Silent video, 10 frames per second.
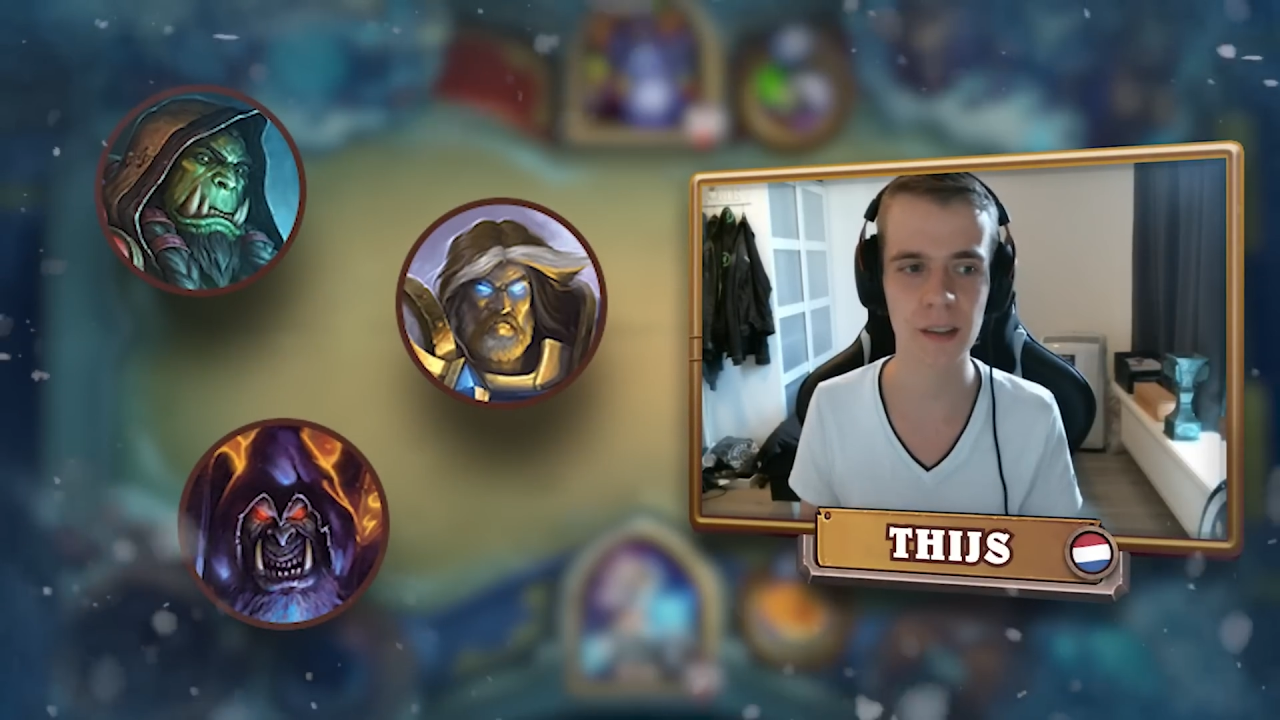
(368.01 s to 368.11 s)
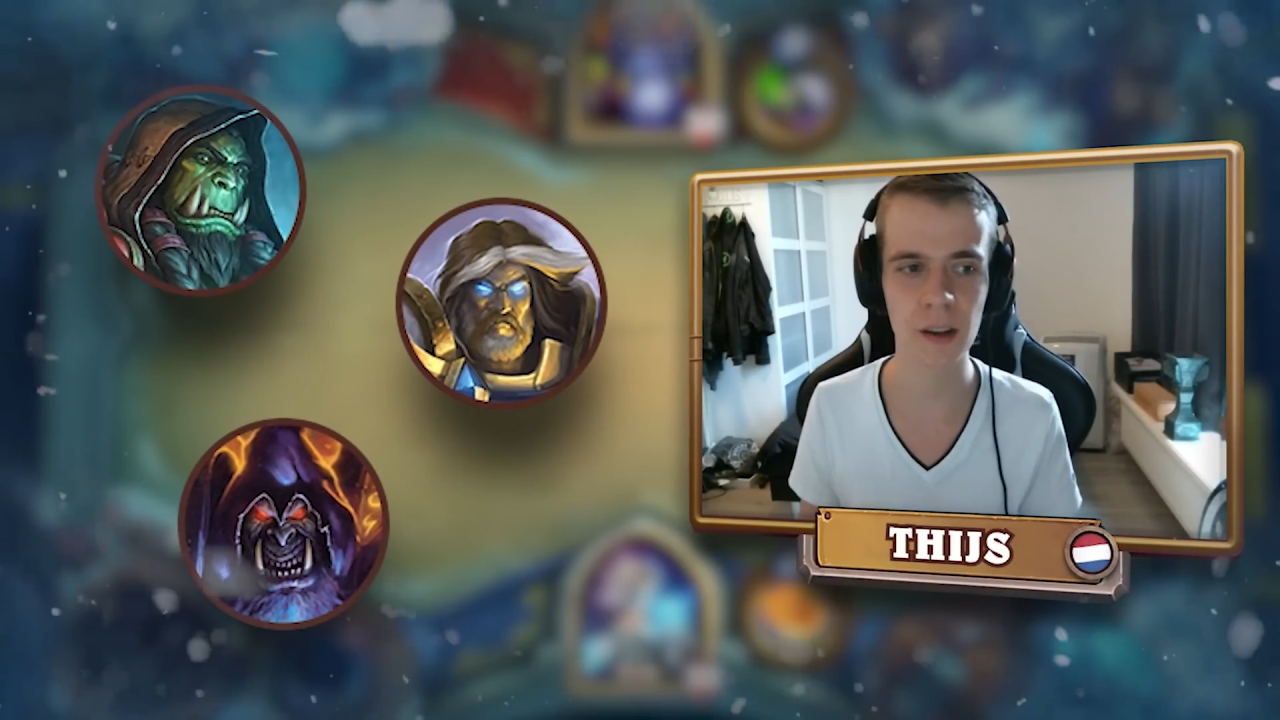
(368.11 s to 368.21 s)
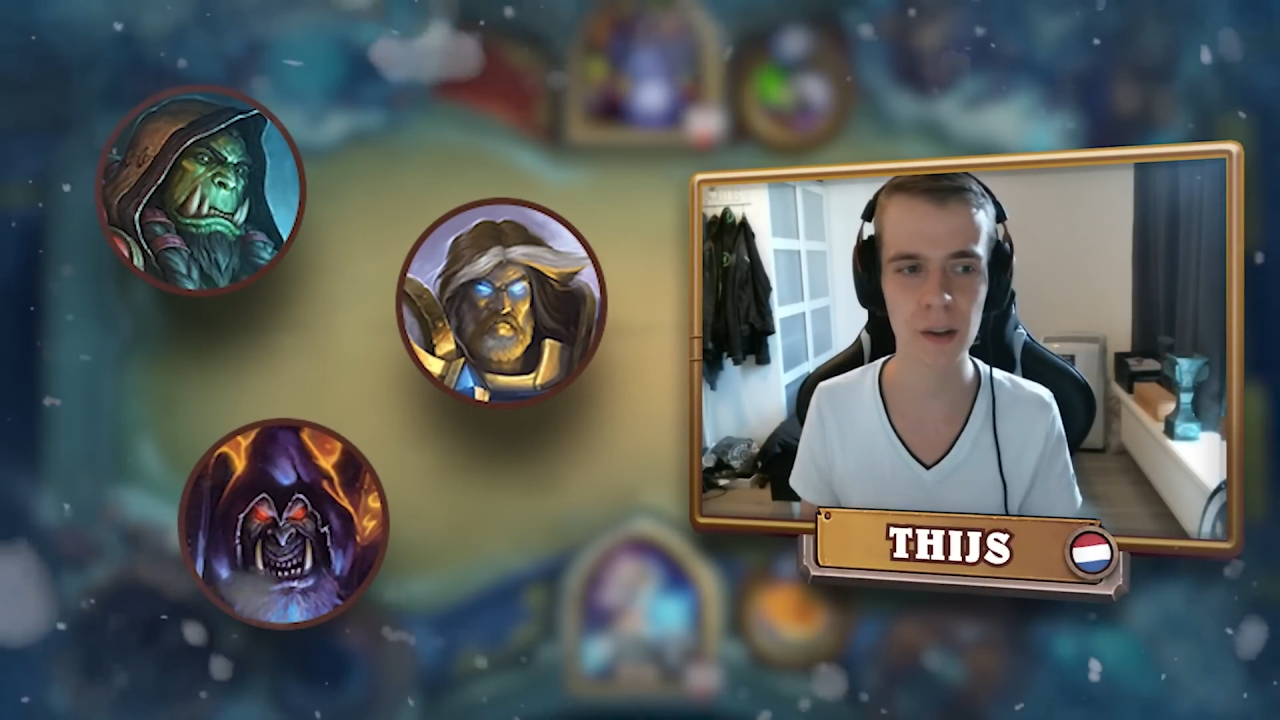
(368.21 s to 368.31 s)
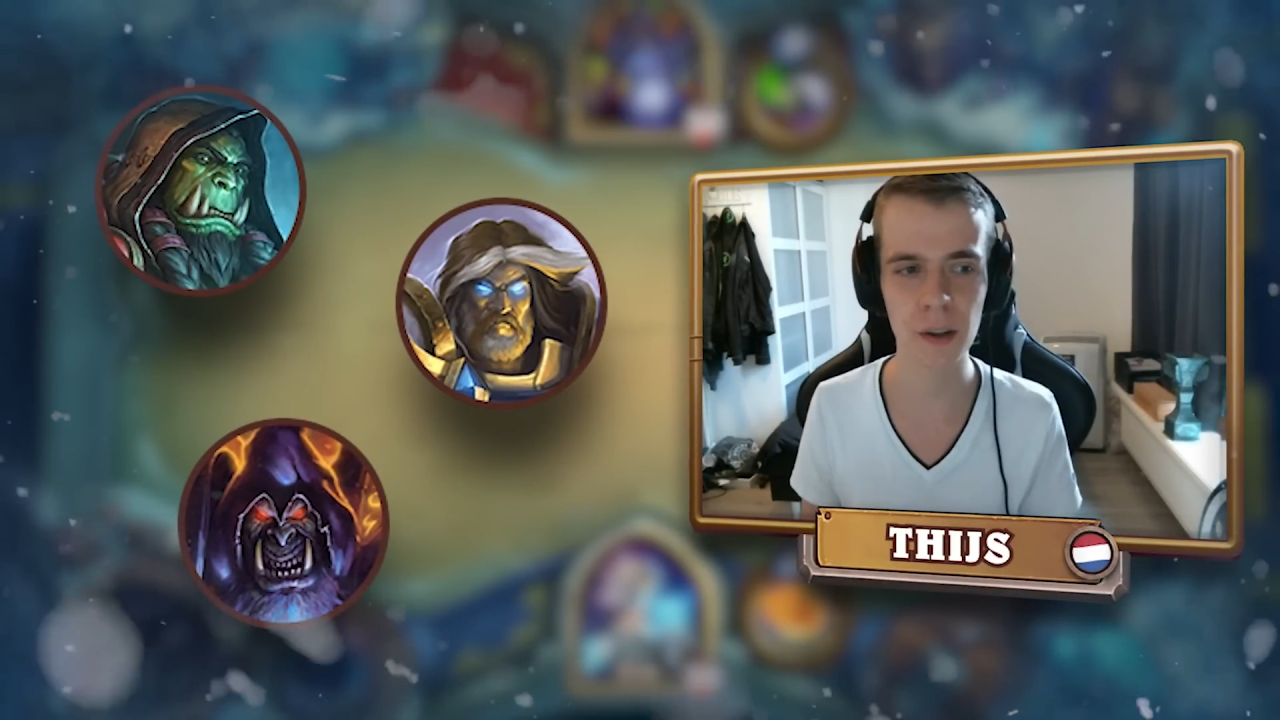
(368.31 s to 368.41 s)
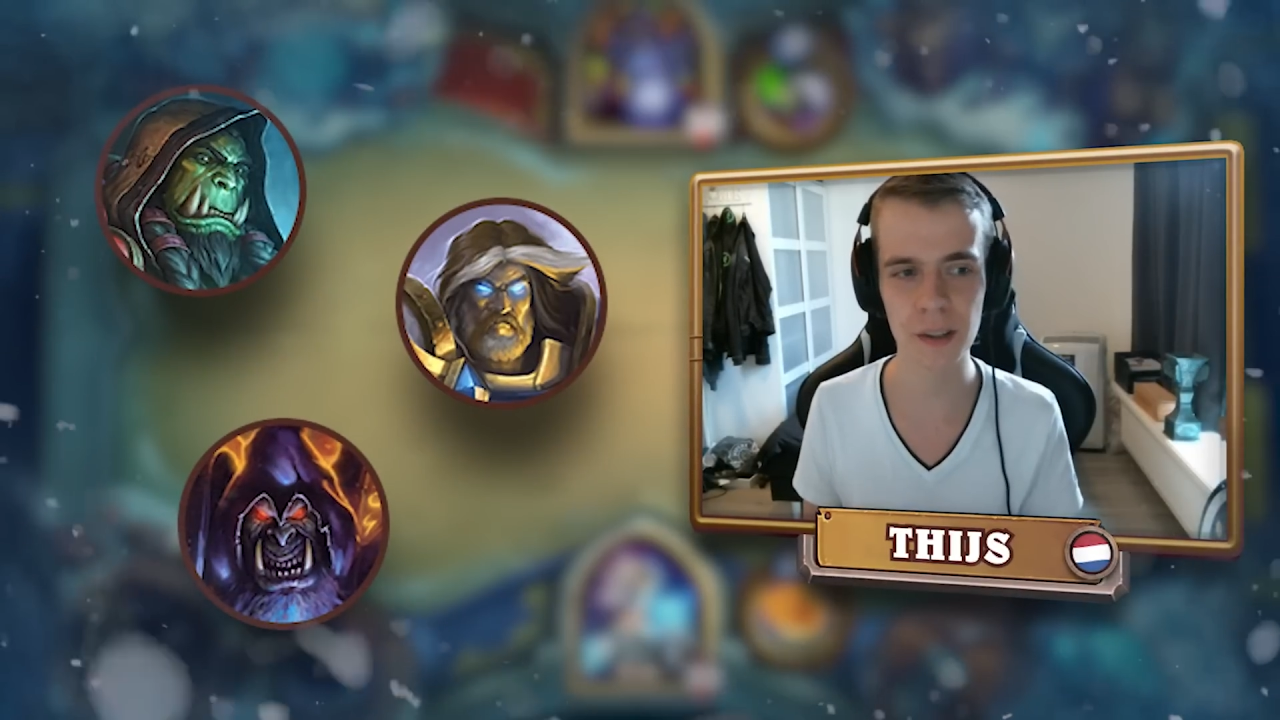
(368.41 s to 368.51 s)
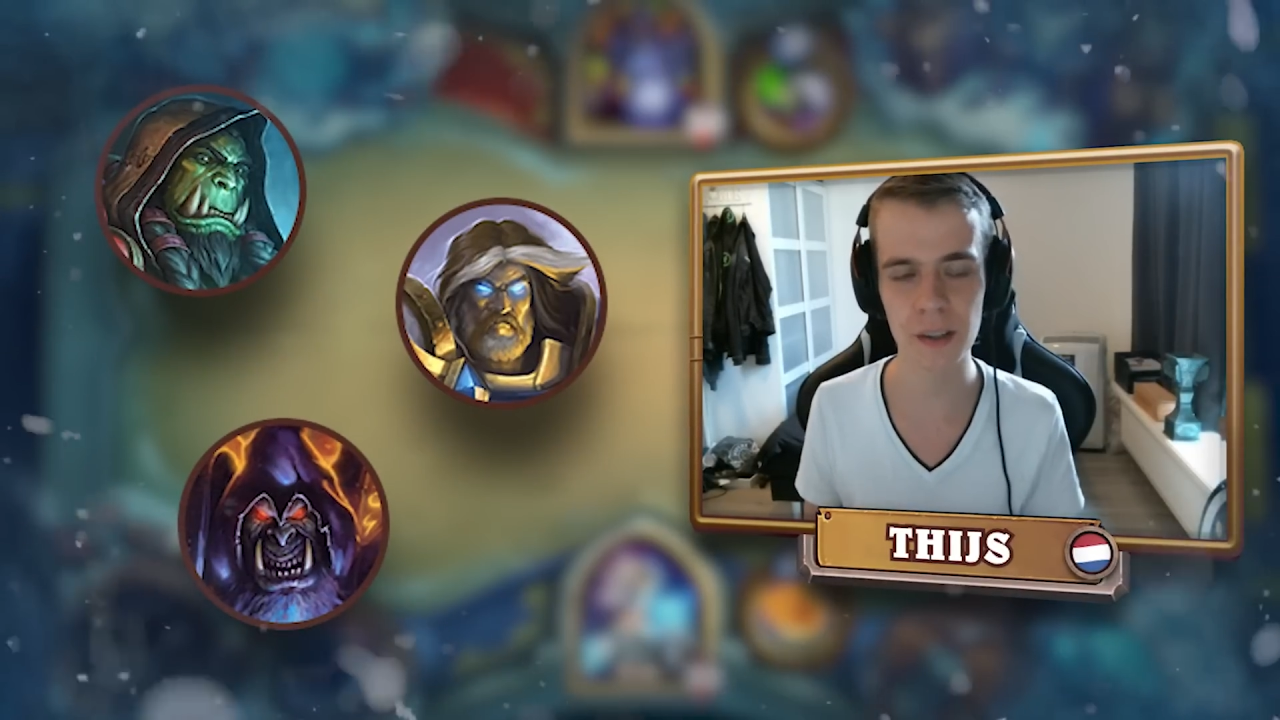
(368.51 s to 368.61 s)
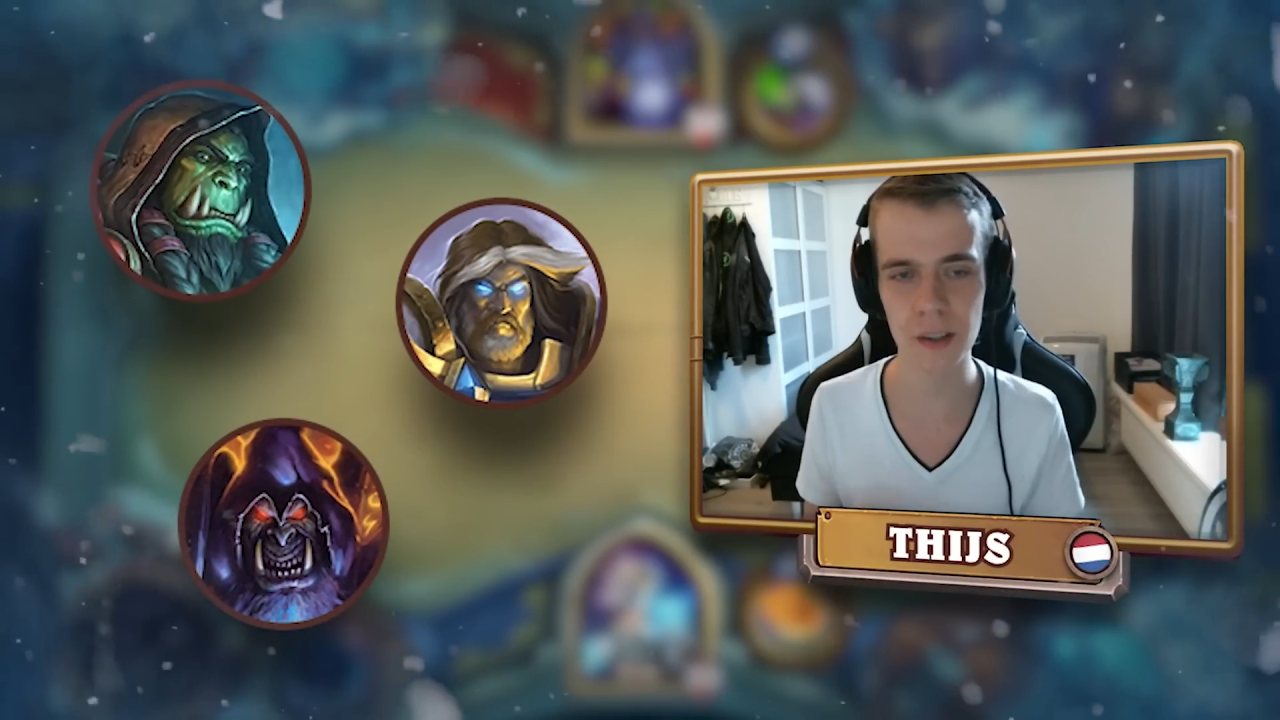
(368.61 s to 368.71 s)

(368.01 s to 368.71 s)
a lot in the